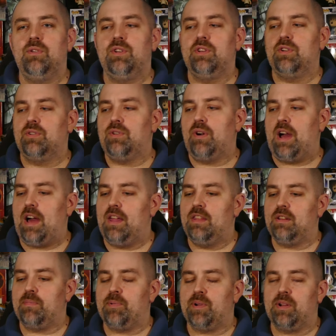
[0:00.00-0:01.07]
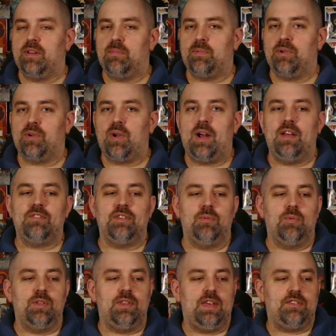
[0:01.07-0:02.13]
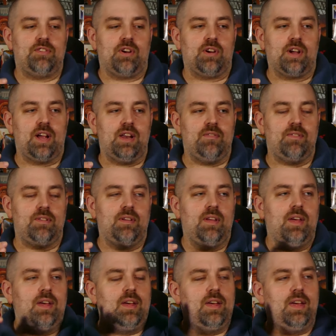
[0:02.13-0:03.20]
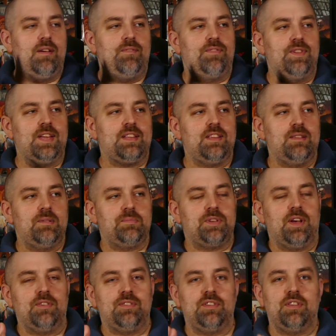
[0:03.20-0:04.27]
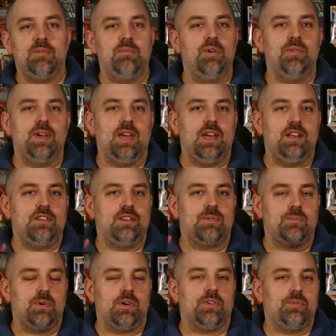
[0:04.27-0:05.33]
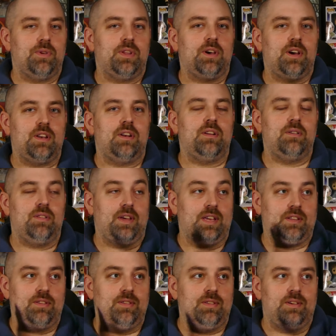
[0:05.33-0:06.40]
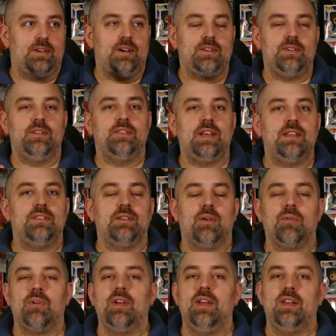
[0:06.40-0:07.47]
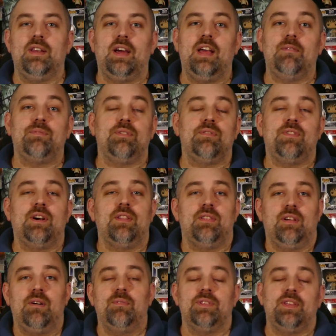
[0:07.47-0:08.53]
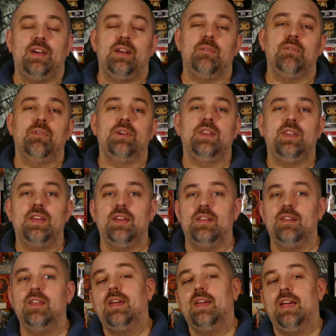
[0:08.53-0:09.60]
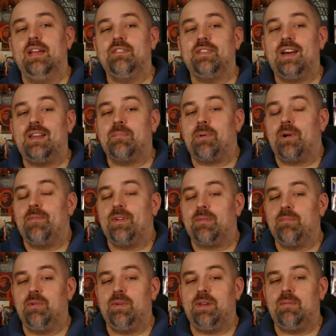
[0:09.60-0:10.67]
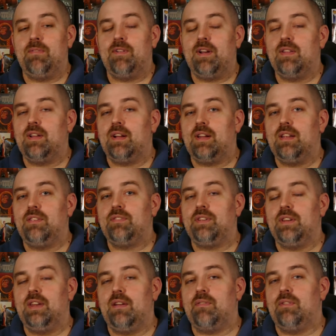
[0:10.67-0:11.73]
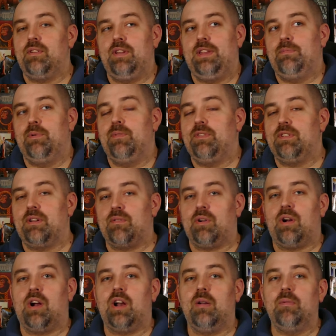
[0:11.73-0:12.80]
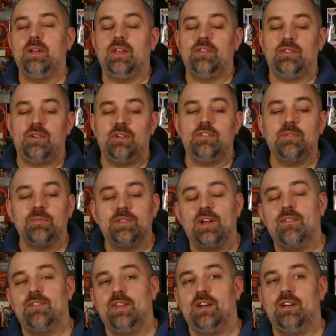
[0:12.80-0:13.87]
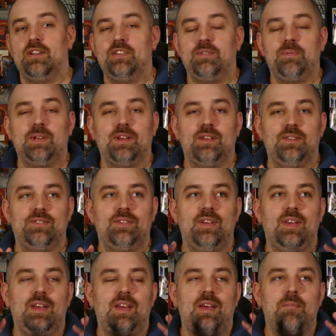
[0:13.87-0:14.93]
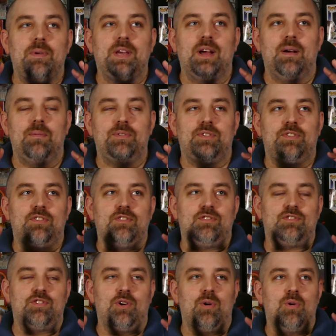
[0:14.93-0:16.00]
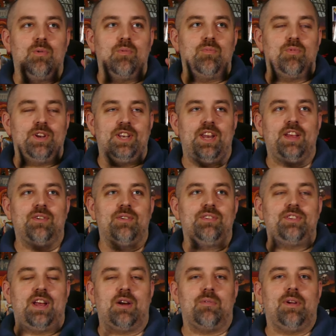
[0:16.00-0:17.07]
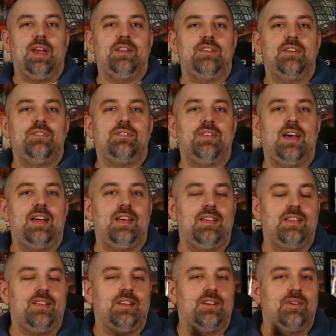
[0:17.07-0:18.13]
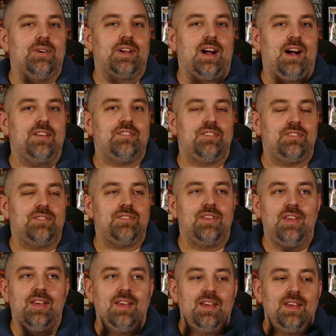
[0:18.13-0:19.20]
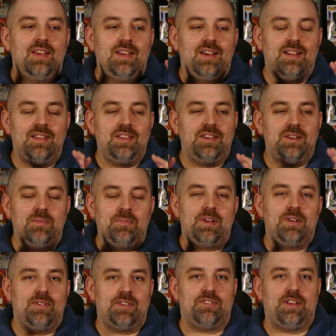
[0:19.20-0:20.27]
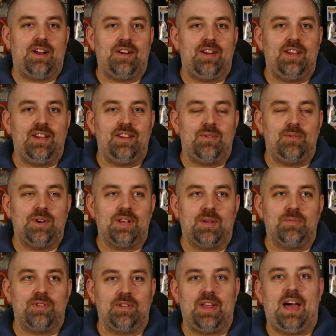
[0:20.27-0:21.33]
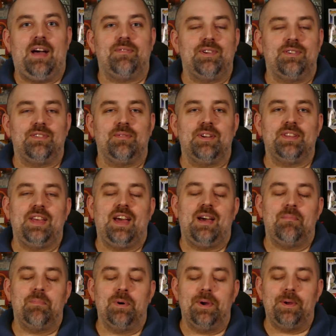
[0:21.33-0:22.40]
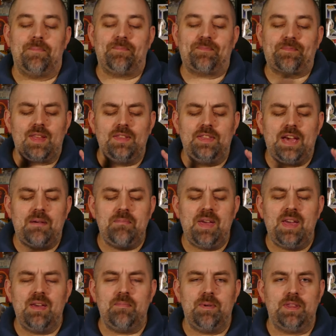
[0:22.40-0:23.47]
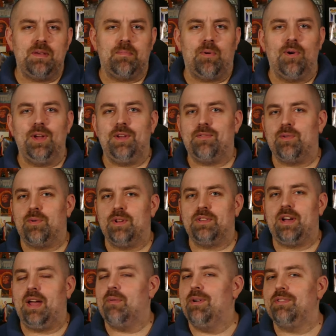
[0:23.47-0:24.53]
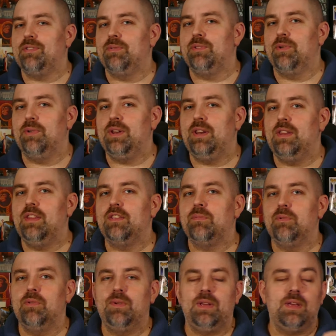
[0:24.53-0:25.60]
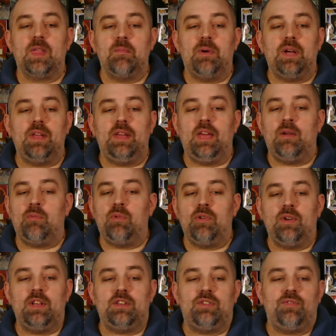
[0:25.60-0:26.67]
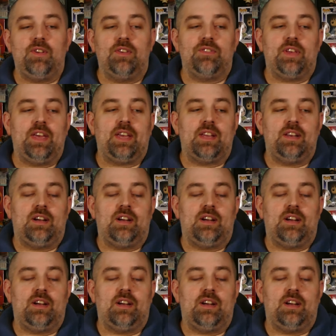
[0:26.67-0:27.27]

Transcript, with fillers: you don't know how they're pro going to progress, and when they start kind of a, inflicting themselves into the movie, it just works with a hundred, like to the one hundred tenth degree, and I absolutely fell in love with that. I really did. It's not a perfect movie, to be fairly honest, and never, these movies never are, because there is some stuff in there that just because becomes so ridiculous and outrageous that, you know, it causes a little bit of hysteria when it comes to laughter and stuff like that. But that may have been the point for what Ti West was doing in this movie. But it really just feels like an